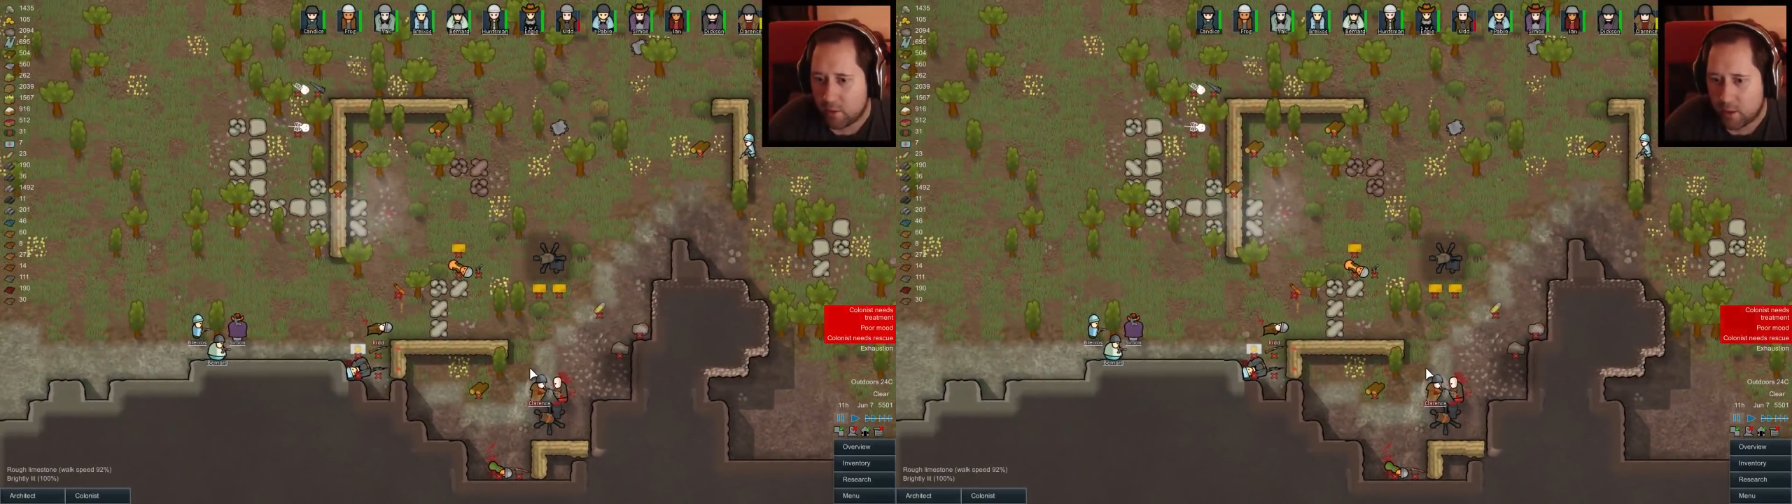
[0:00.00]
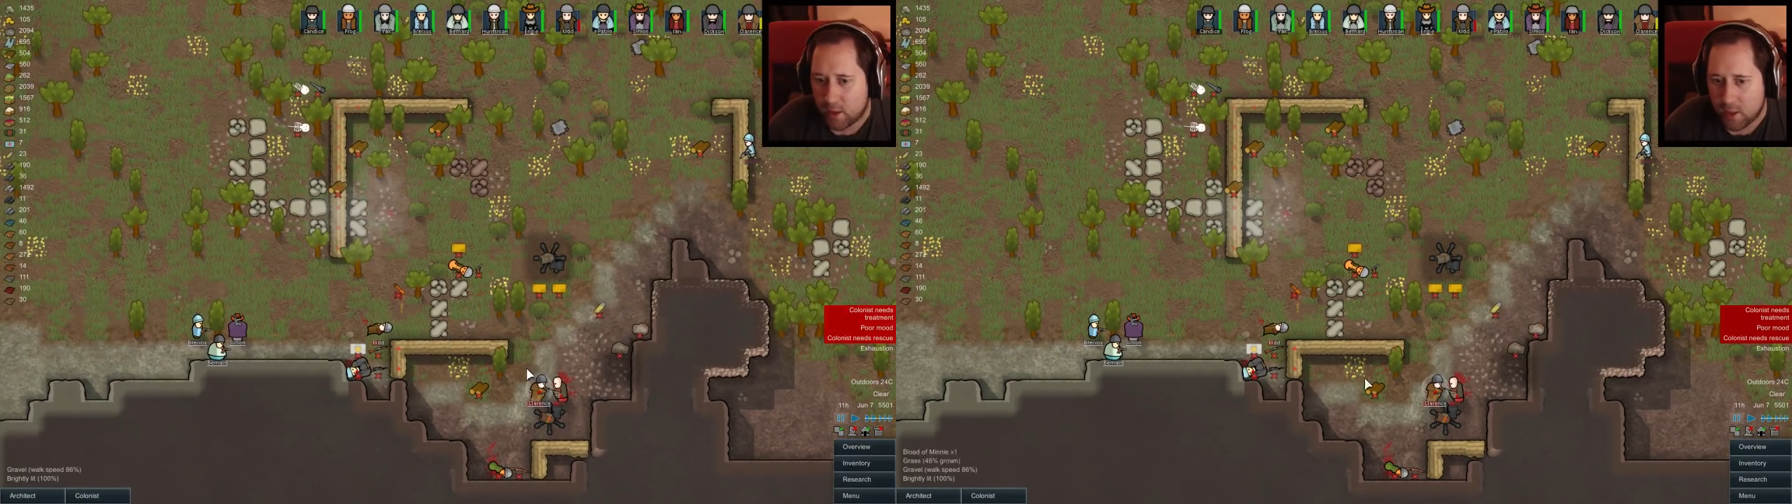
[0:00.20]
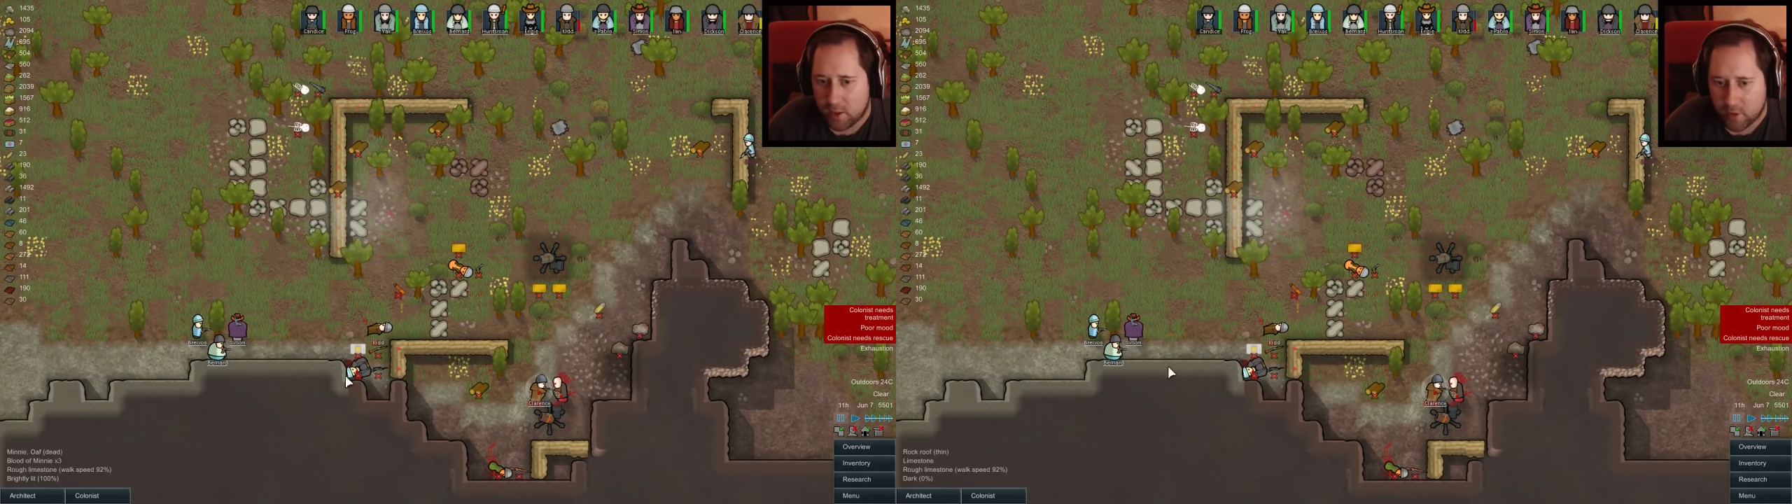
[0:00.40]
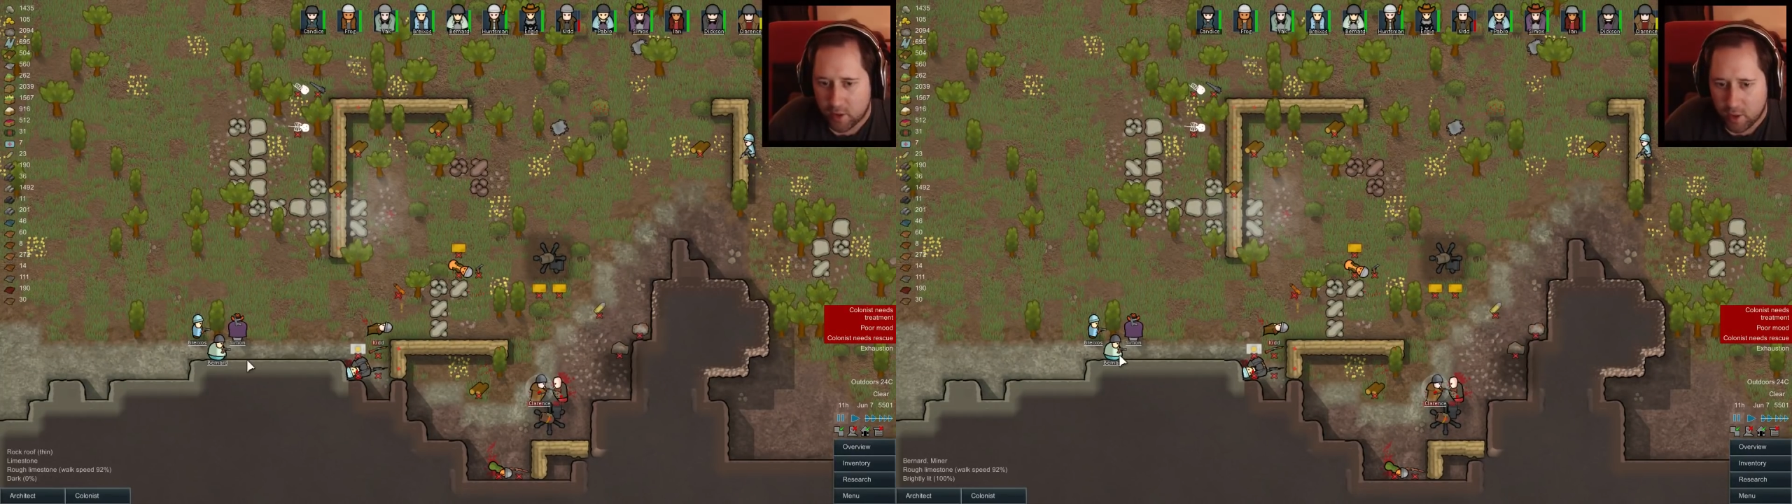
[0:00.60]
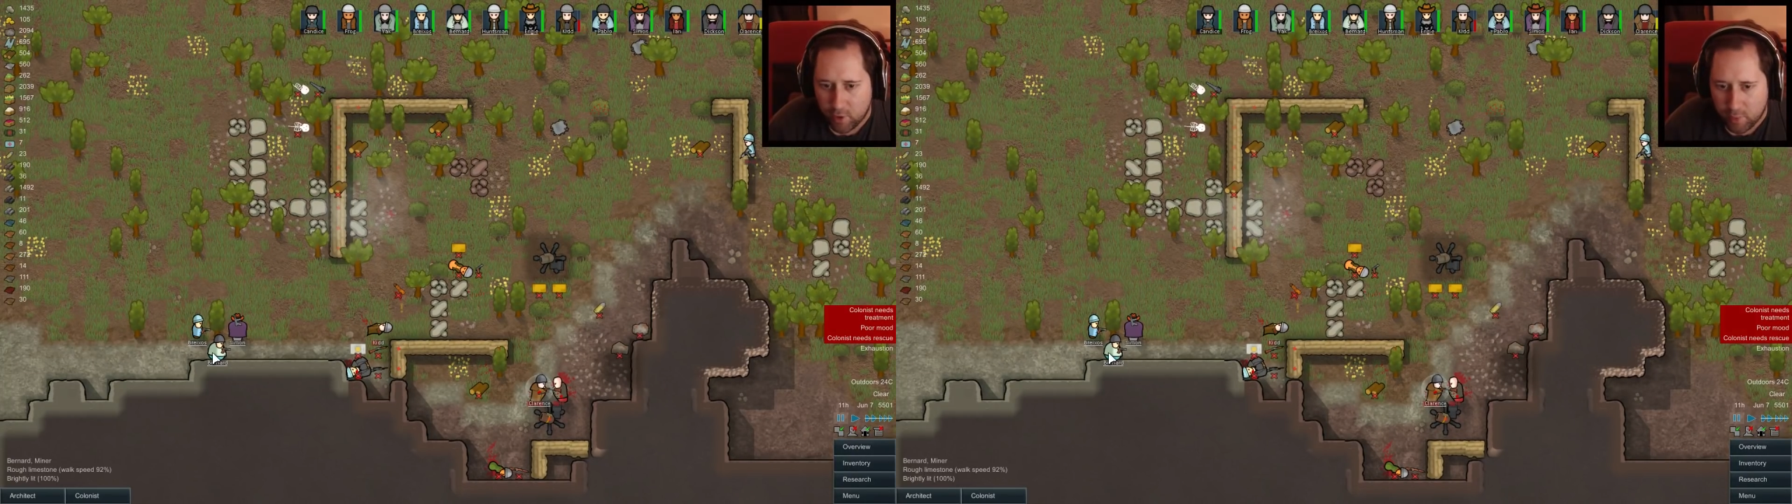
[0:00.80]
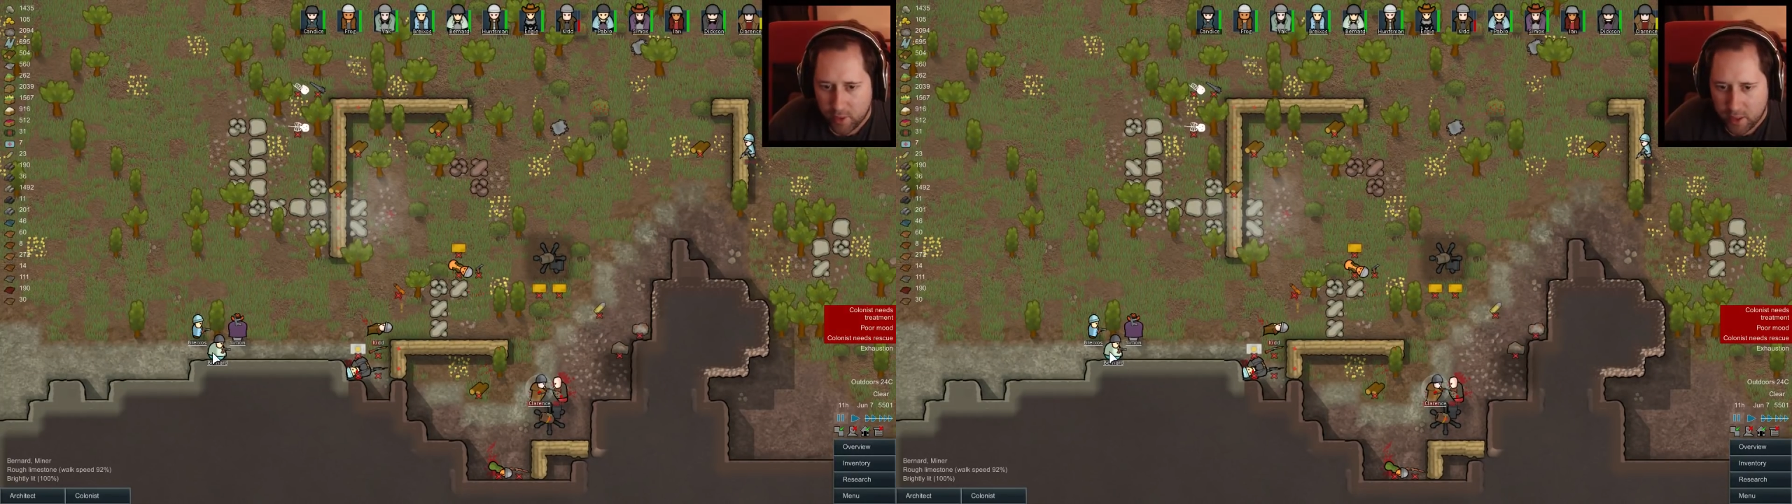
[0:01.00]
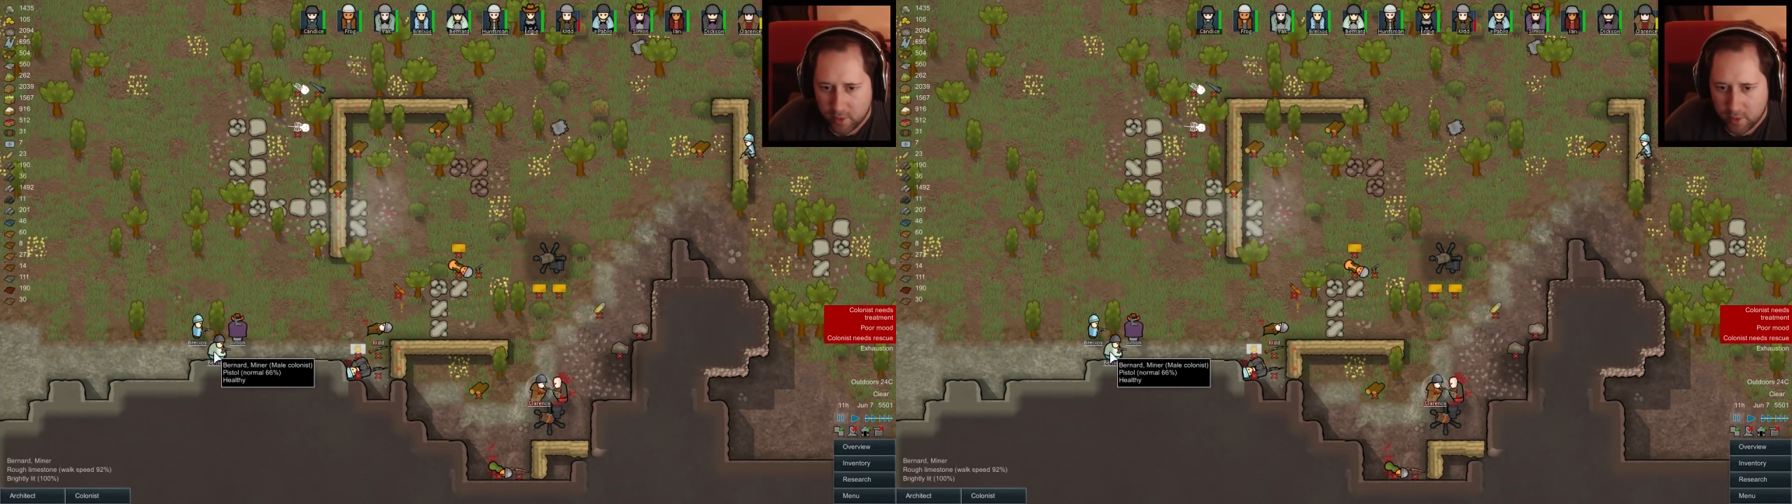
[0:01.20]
Kid is hurt real bad.